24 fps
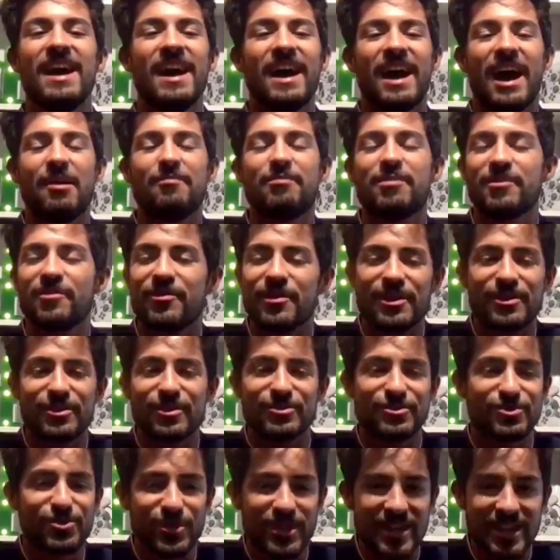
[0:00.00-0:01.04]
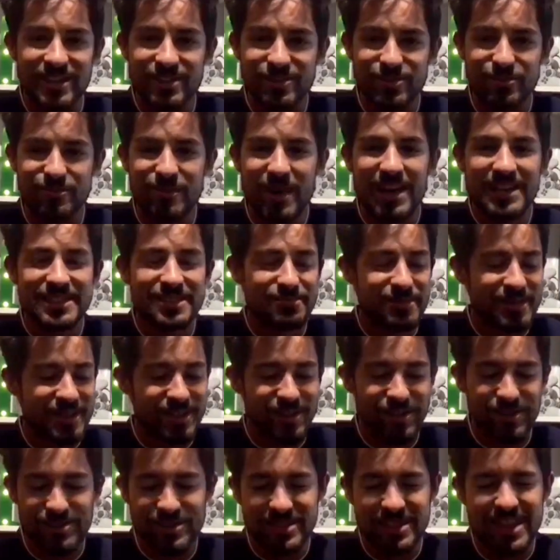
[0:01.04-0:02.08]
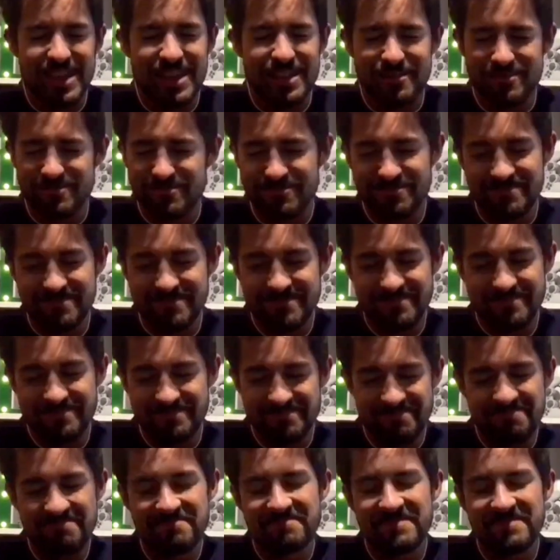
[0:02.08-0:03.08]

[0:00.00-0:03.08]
I prefer not to think too much because then